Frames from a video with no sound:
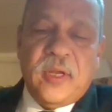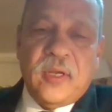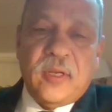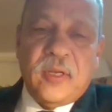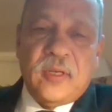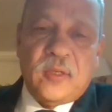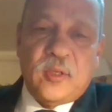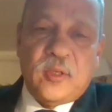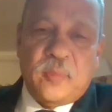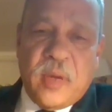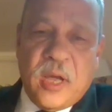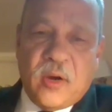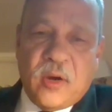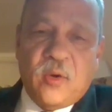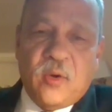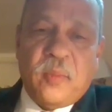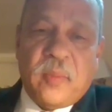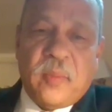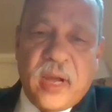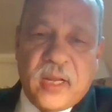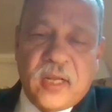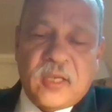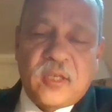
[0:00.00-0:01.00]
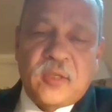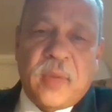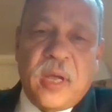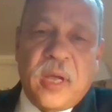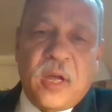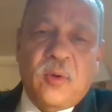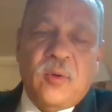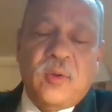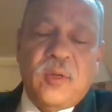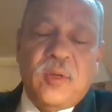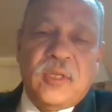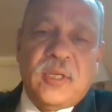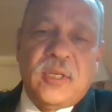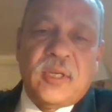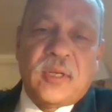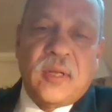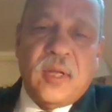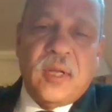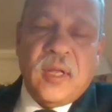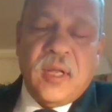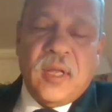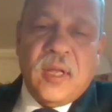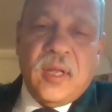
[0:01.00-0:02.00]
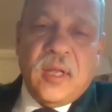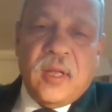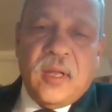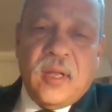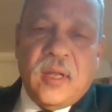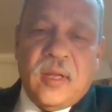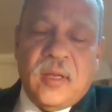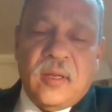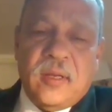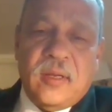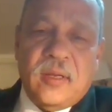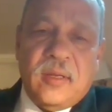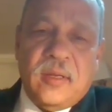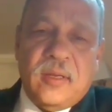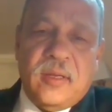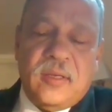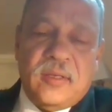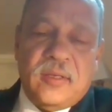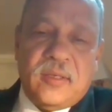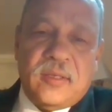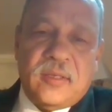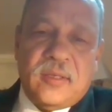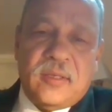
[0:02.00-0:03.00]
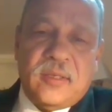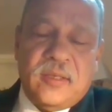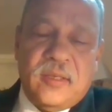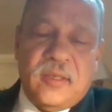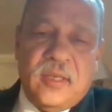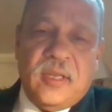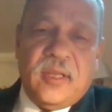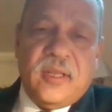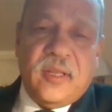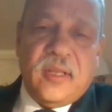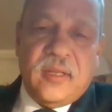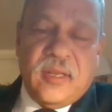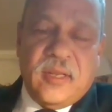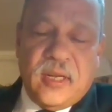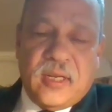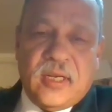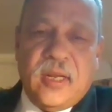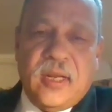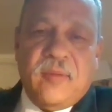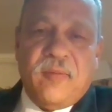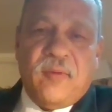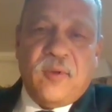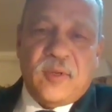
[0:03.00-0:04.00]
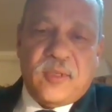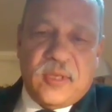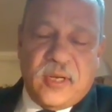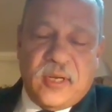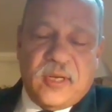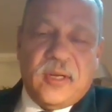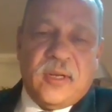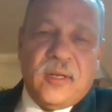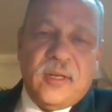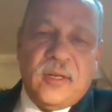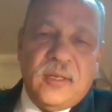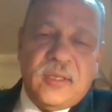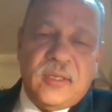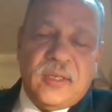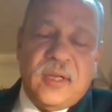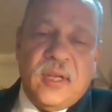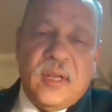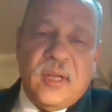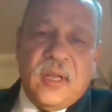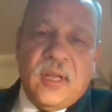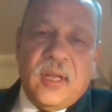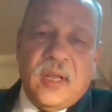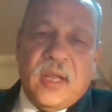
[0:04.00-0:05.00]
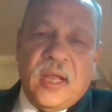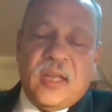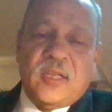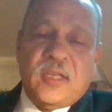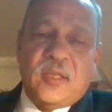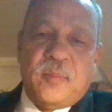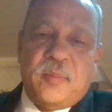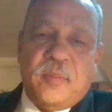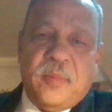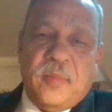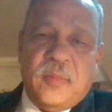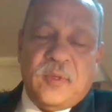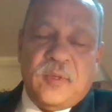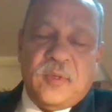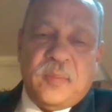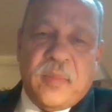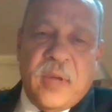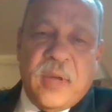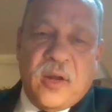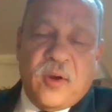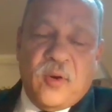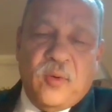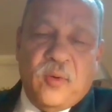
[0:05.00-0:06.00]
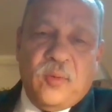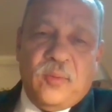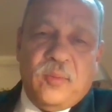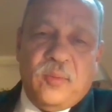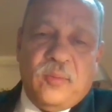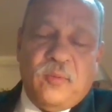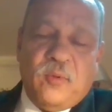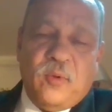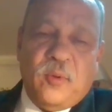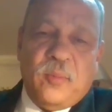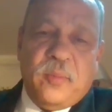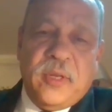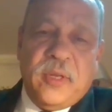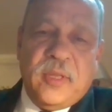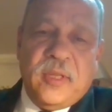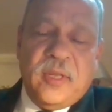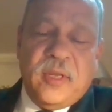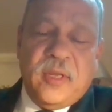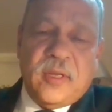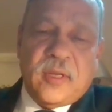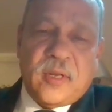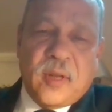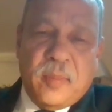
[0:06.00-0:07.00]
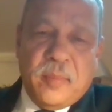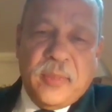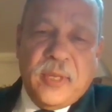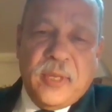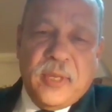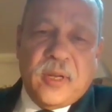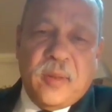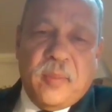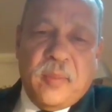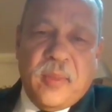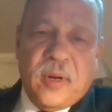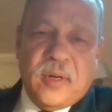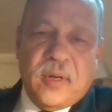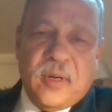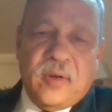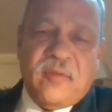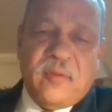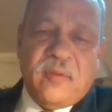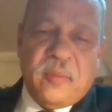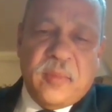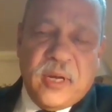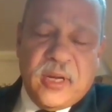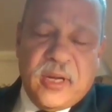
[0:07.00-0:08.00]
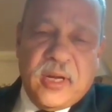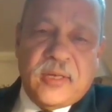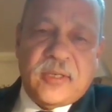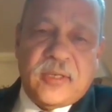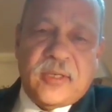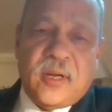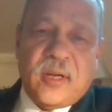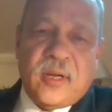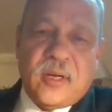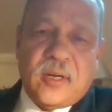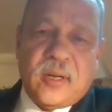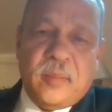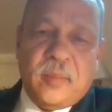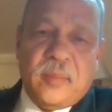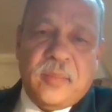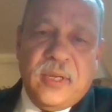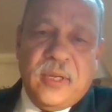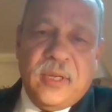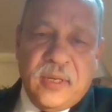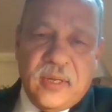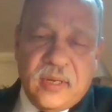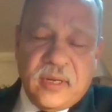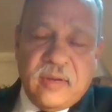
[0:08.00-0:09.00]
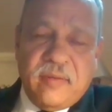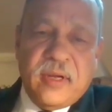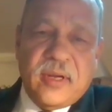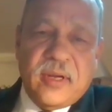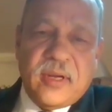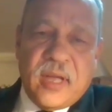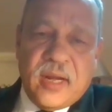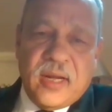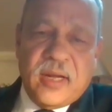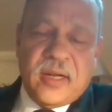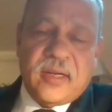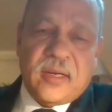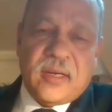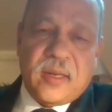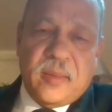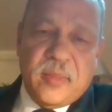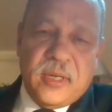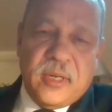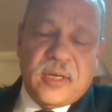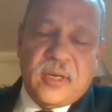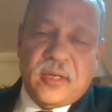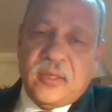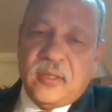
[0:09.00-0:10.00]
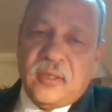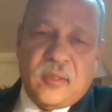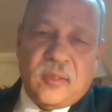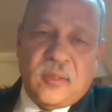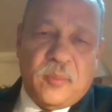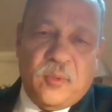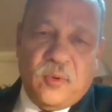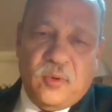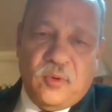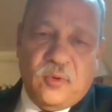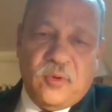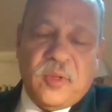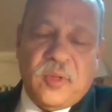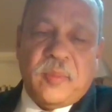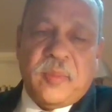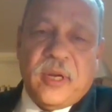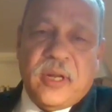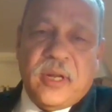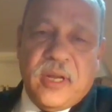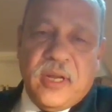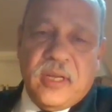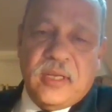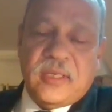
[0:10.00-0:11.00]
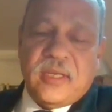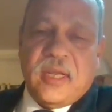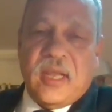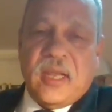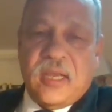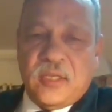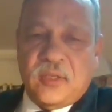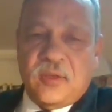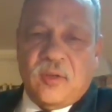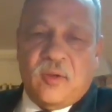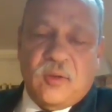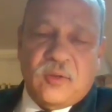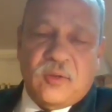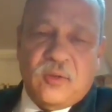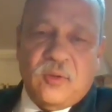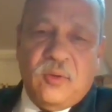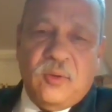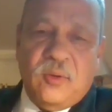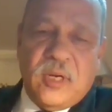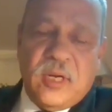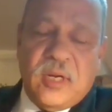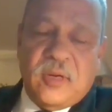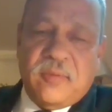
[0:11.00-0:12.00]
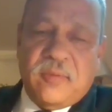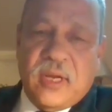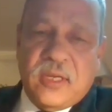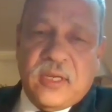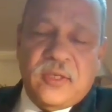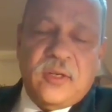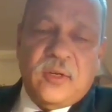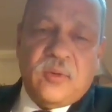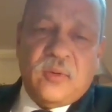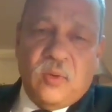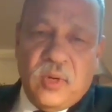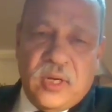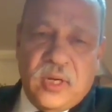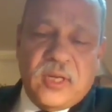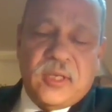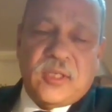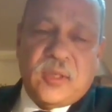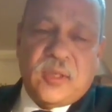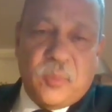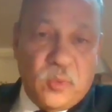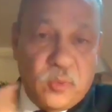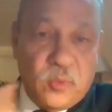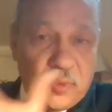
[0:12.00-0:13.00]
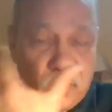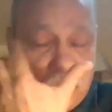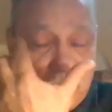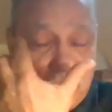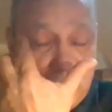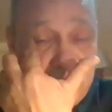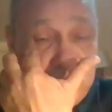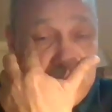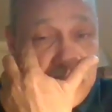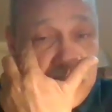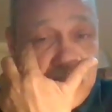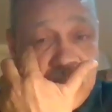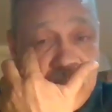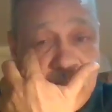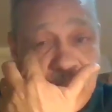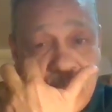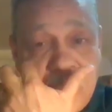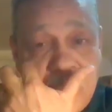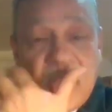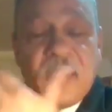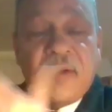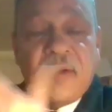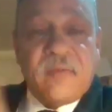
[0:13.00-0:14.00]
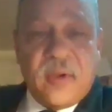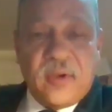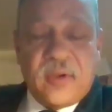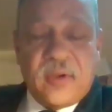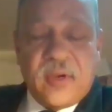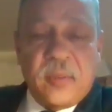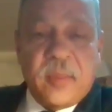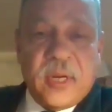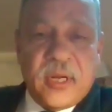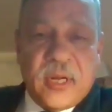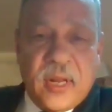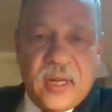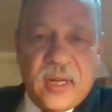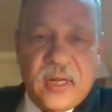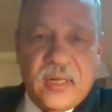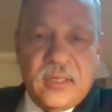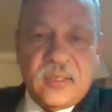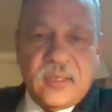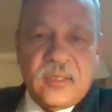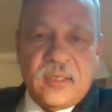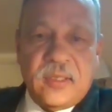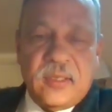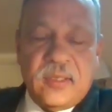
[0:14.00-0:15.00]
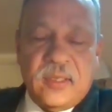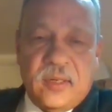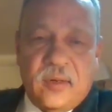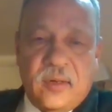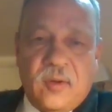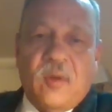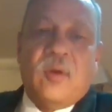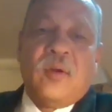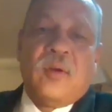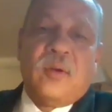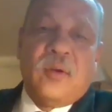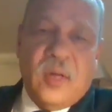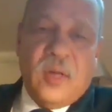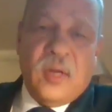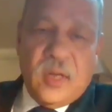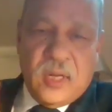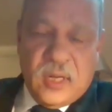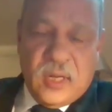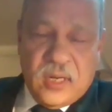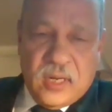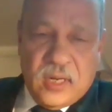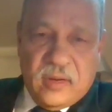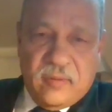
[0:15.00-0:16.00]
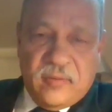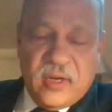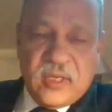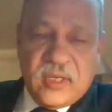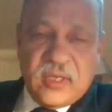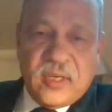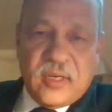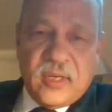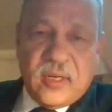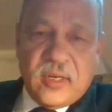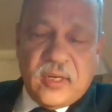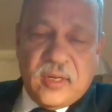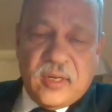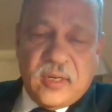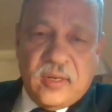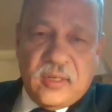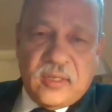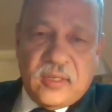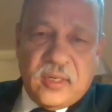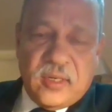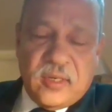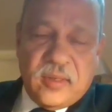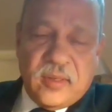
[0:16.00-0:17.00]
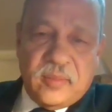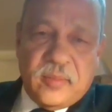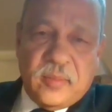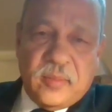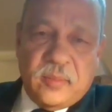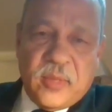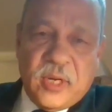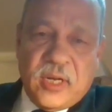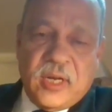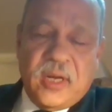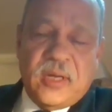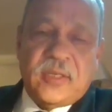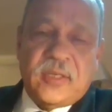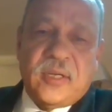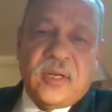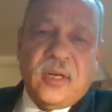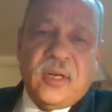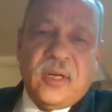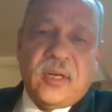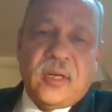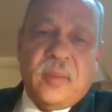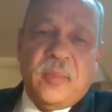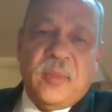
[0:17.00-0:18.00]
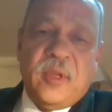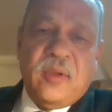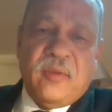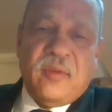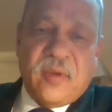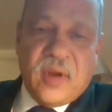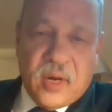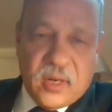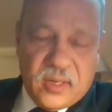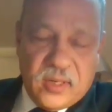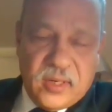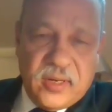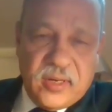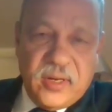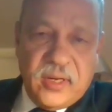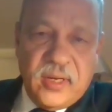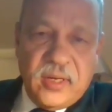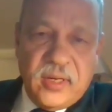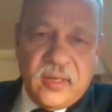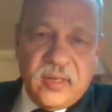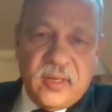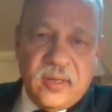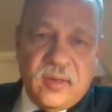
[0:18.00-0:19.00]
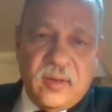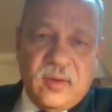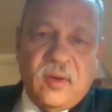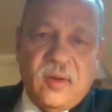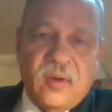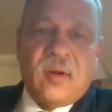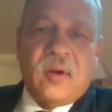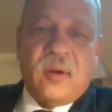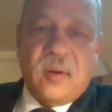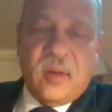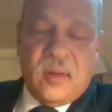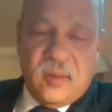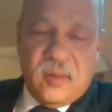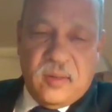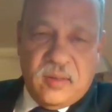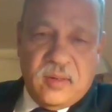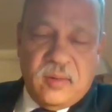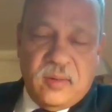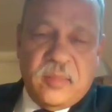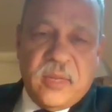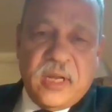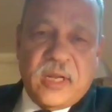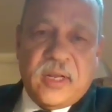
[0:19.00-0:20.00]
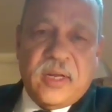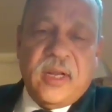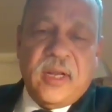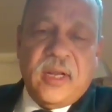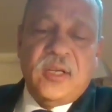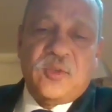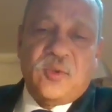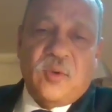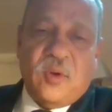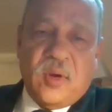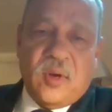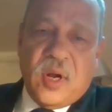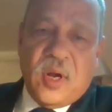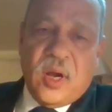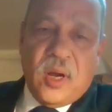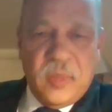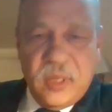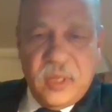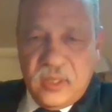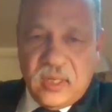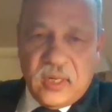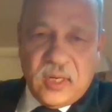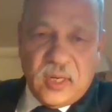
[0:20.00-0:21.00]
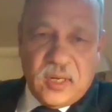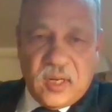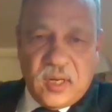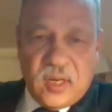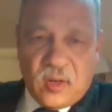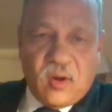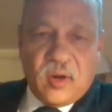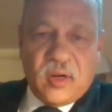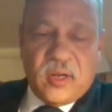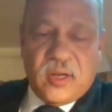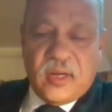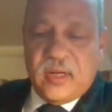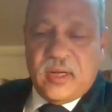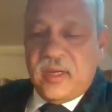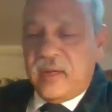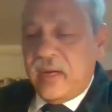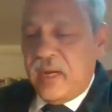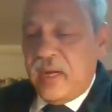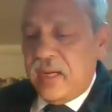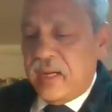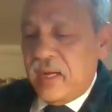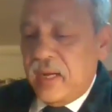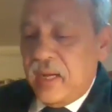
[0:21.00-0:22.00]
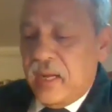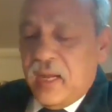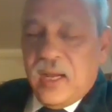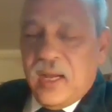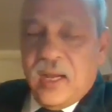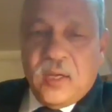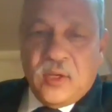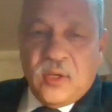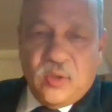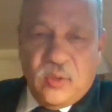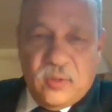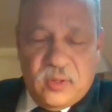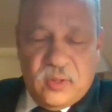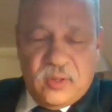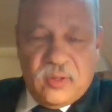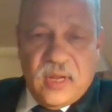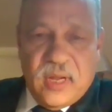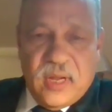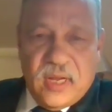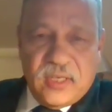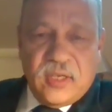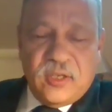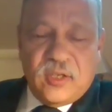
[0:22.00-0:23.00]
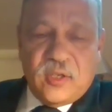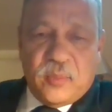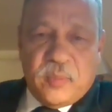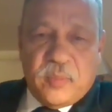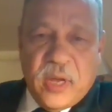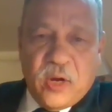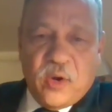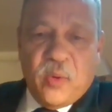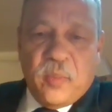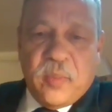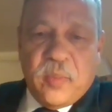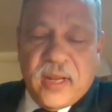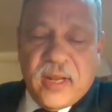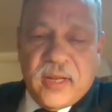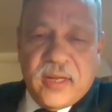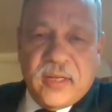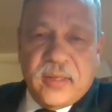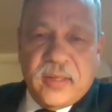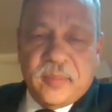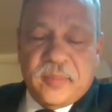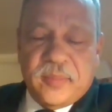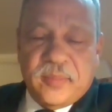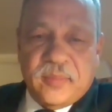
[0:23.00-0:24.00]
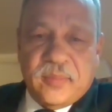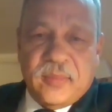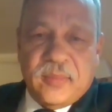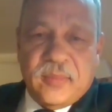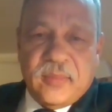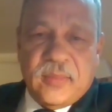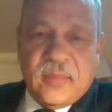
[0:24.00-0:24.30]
would be a sparrow minor. Sparrow is a is the nickname for signals, and Sparrow would be the company commander of a brigade signaling company, giving direct communication support to the brigades, as also advisory role and support role to the infantry battalions, or if it isn't, is a brigade signaling company of artillery or mechanized or armor accordingly, right? So as a Sparrow minor,